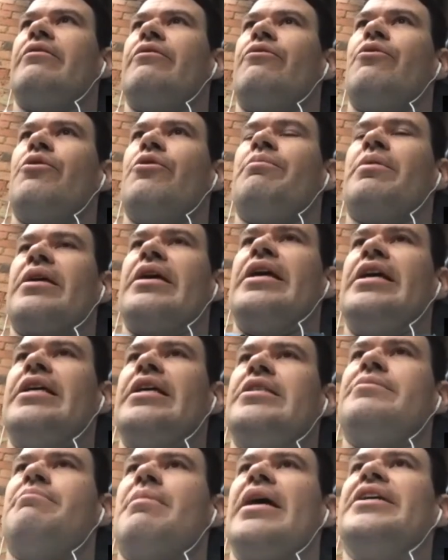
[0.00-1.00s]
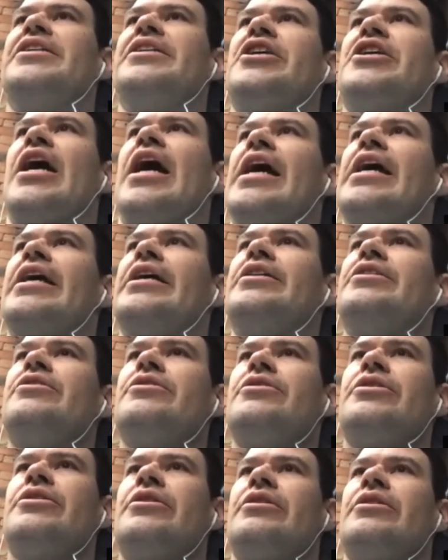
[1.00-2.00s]
group of kids may
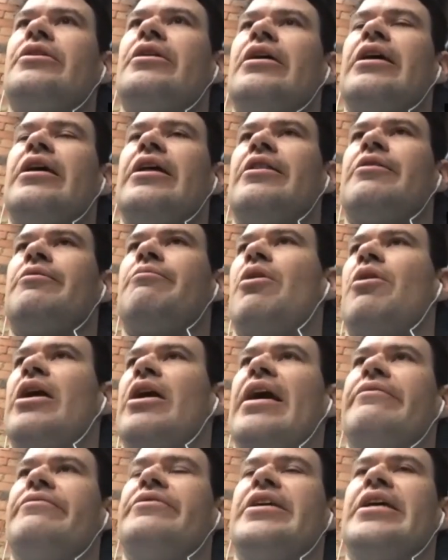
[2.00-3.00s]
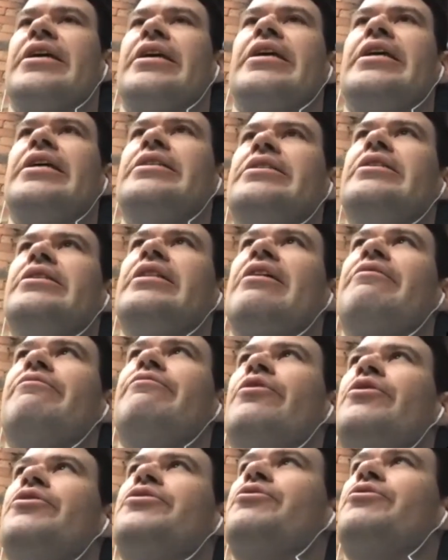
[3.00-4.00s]
change, and you might have 10 kids in that
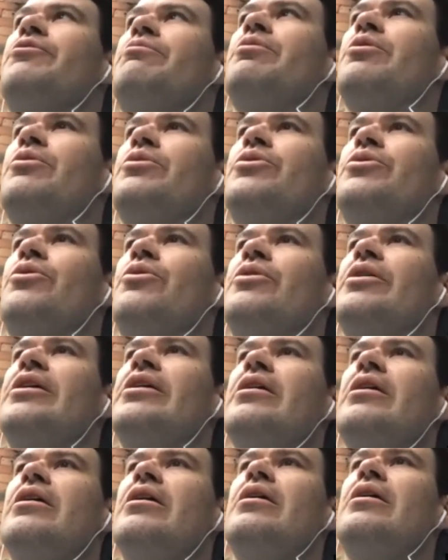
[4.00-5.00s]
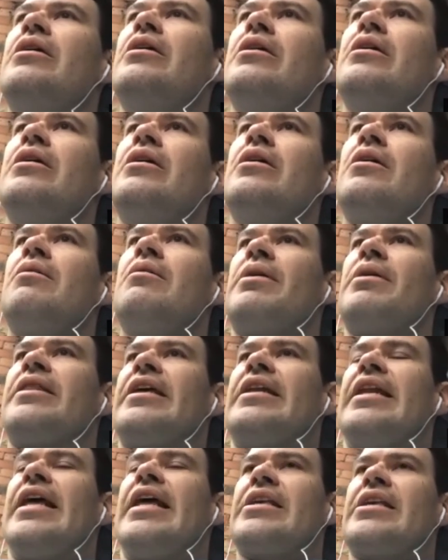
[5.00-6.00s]
first group who are talking, but the
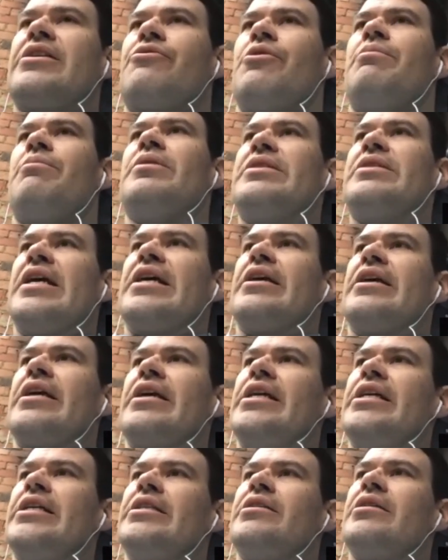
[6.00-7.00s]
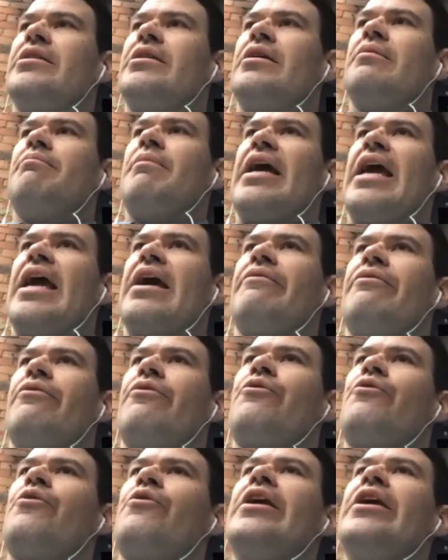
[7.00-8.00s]
next group of 10 kids may have
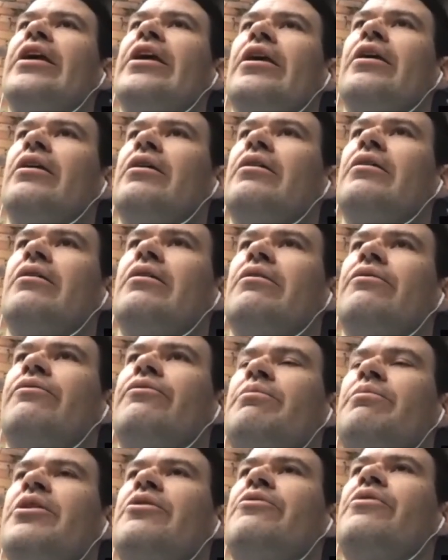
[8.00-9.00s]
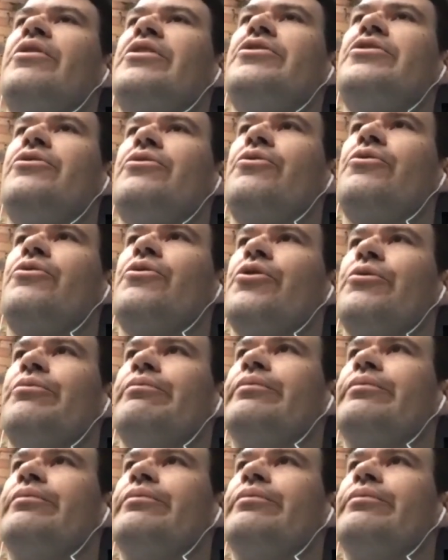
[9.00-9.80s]
3 from the original group